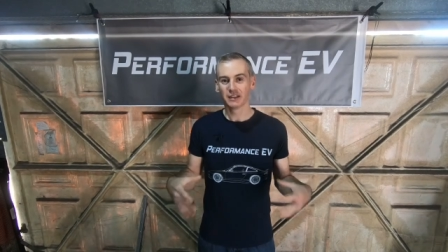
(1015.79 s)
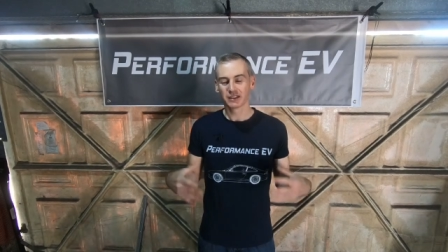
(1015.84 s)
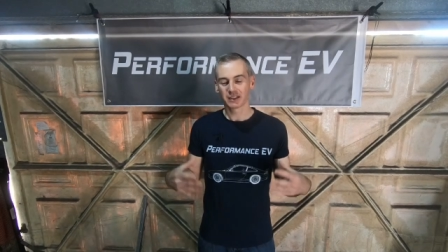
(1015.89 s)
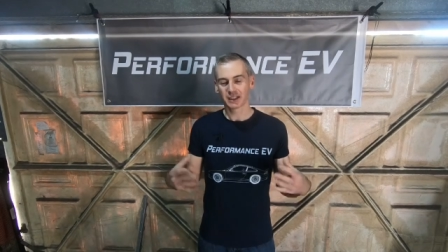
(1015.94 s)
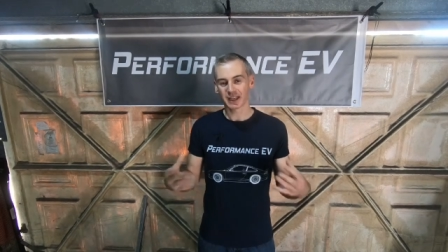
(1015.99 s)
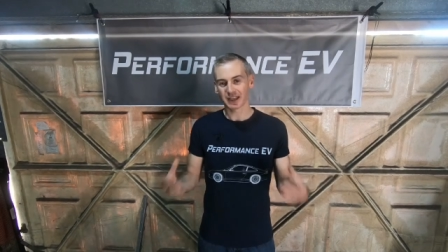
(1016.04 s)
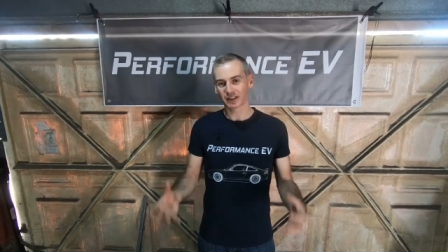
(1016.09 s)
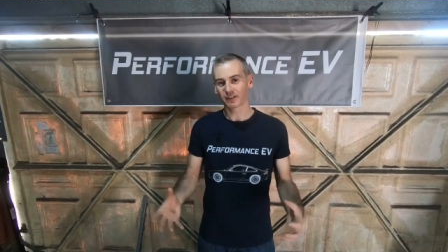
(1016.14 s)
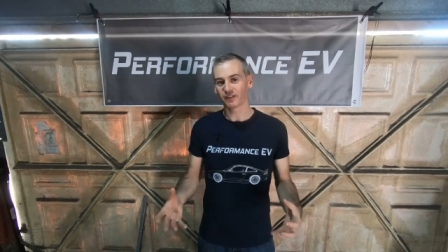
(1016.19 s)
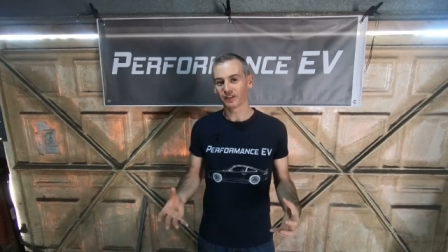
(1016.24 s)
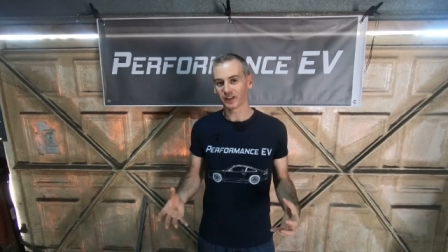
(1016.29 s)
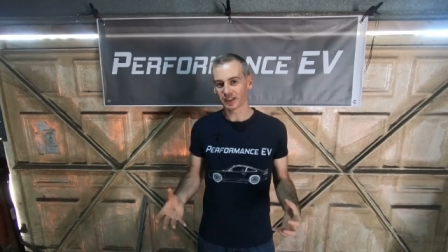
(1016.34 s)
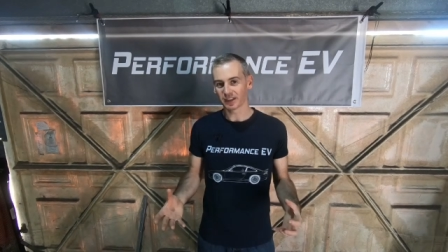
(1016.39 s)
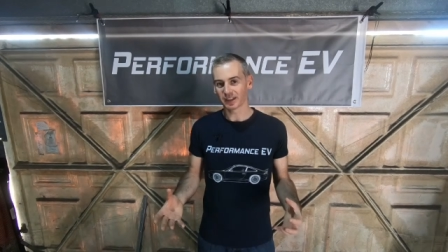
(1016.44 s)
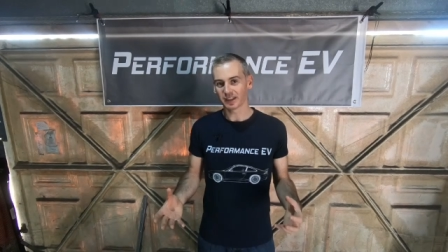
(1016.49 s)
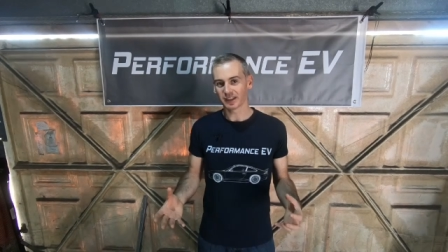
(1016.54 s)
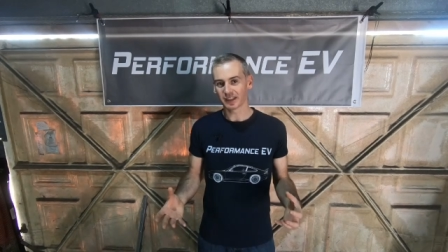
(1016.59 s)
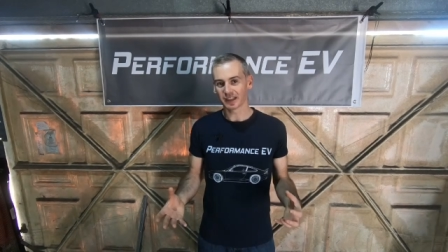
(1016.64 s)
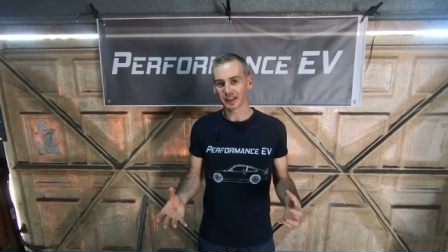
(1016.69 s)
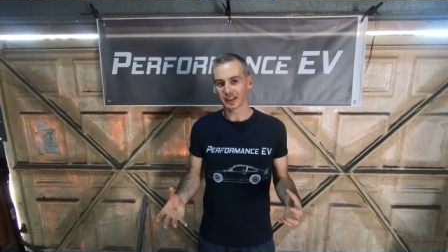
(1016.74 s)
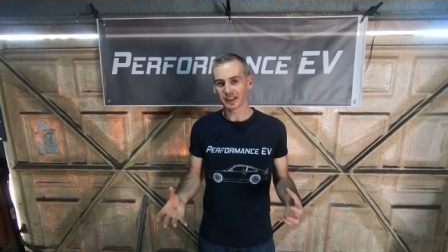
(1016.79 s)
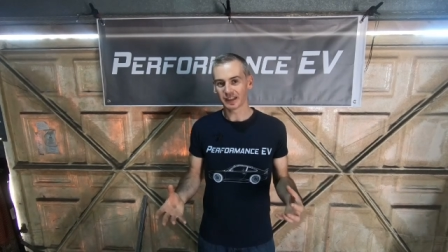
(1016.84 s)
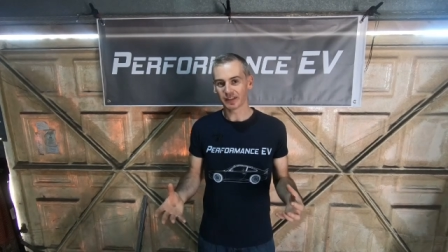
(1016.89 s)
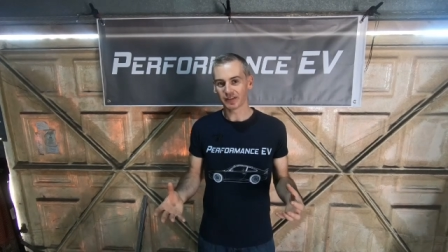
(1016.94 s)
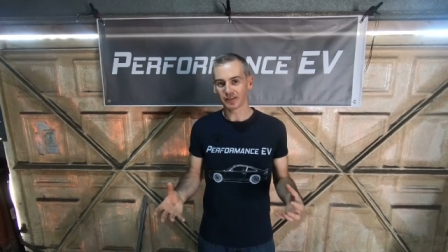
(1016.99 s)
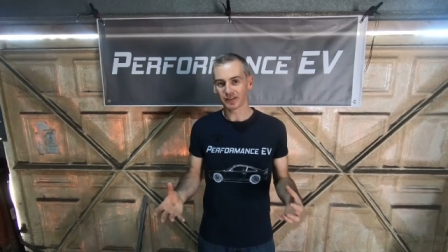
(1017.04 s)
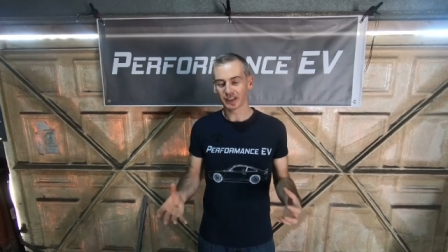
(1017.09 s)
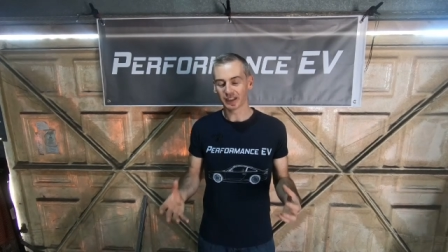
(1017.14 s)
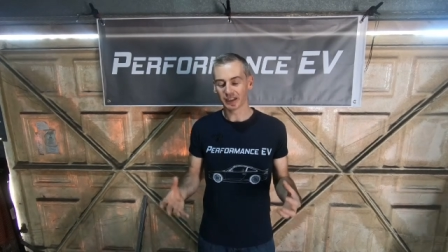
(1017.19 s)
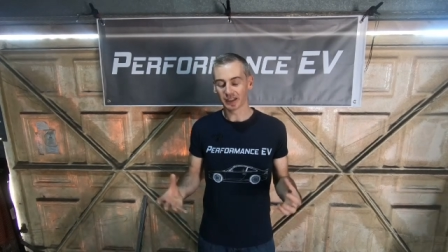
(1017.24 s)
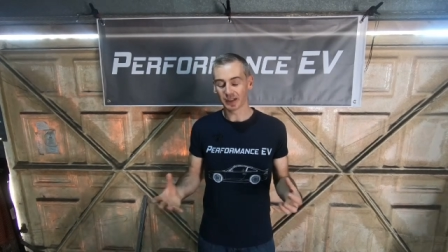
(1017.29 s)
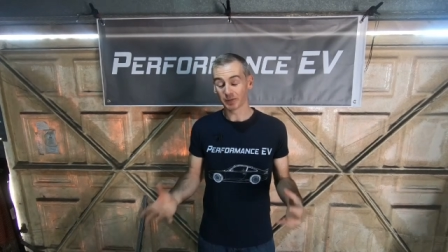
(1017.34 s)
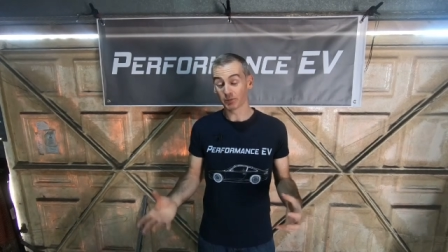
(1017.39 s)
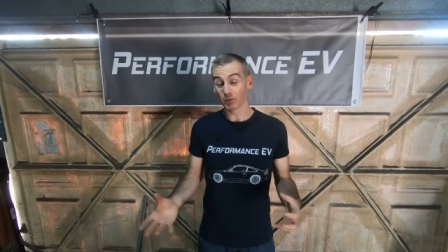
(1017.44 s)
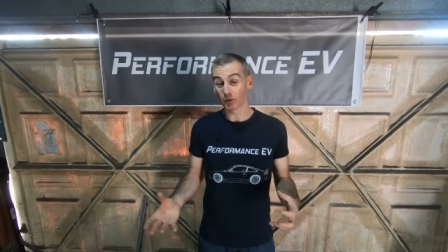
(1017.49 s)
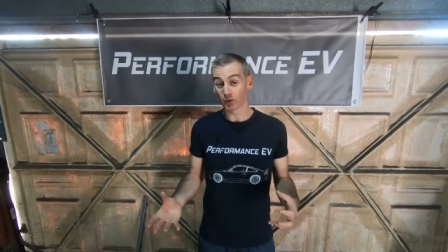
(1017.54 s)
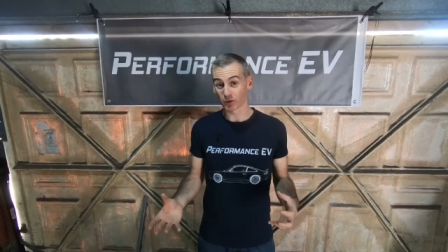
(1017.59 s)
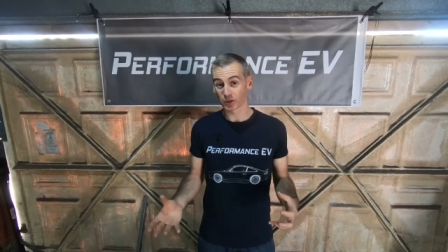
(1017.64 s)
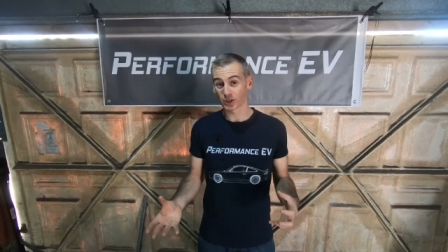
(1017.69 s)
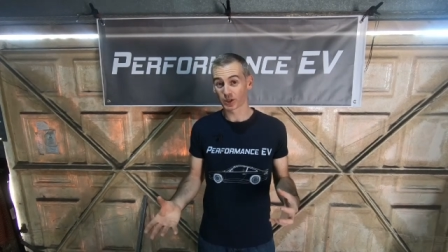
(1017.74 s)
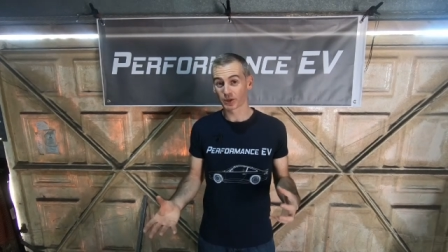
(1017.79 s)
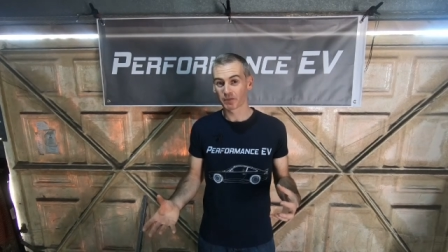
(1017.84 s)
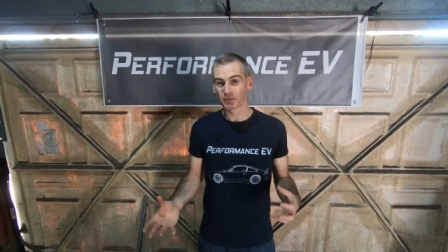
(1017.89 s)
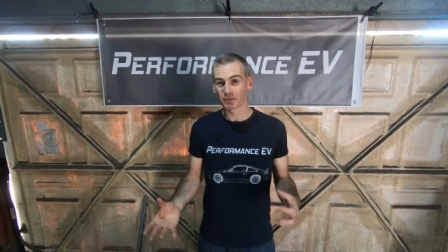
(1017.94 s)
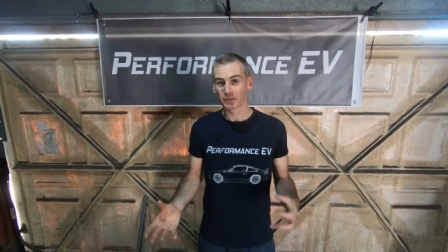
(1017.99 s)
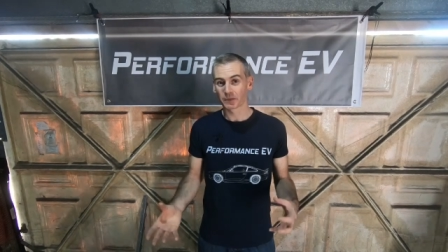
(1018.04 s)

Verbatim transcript: Test fit it in the leaf in the Porsche,